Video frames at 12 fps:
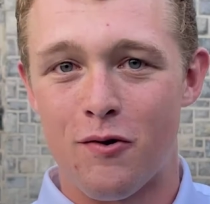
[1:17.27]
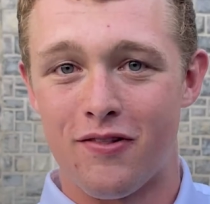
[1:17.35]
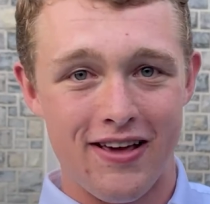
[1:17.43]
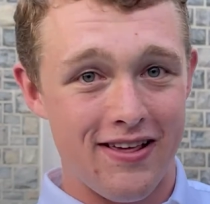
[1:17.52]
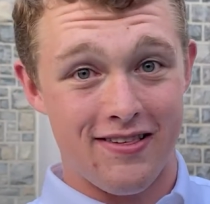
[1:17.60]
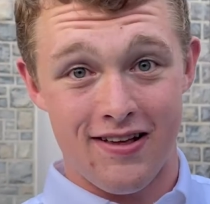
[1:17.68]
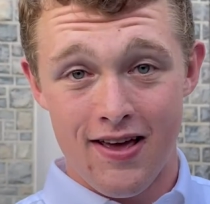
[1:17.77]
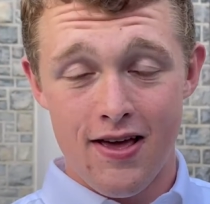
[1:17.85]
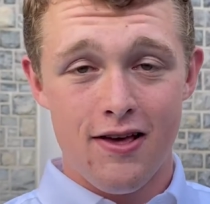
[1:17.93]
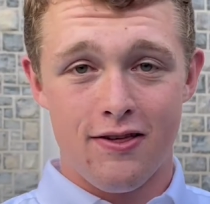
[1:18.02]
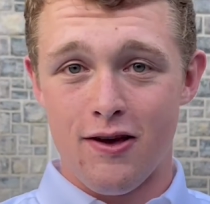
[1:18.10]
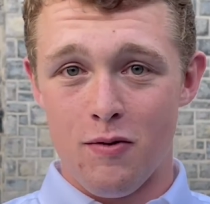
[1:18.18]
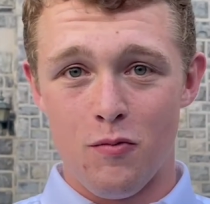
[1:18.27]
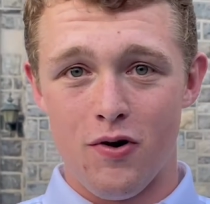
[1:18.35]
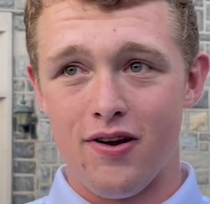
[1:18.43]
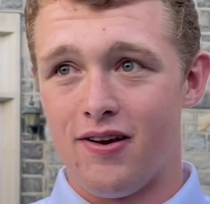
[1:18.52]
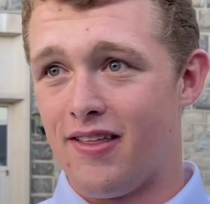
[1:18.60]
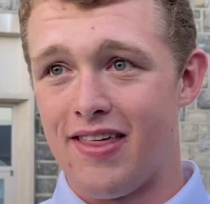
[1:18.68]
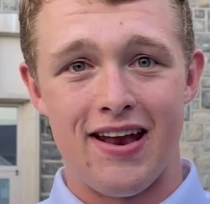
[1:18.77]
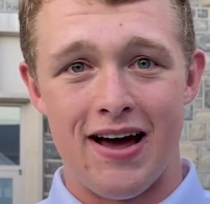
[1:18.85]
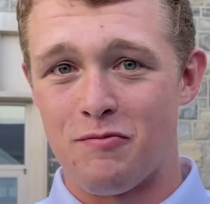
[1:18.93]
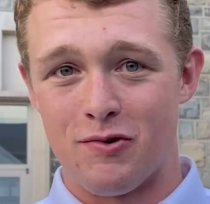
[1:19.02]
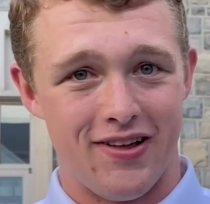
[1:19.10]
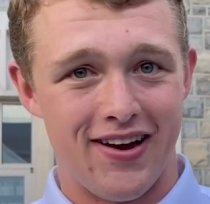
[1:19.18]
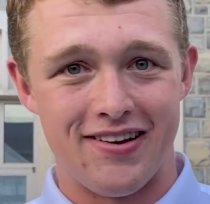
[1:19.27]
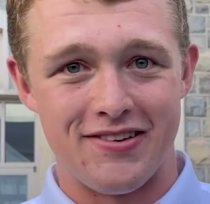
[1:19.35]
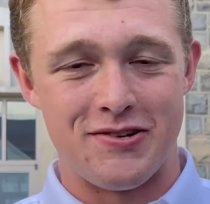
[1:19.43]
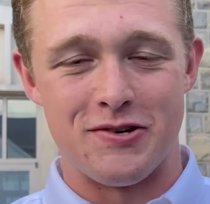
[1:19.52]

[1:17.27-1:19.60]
or at least someone that I'm related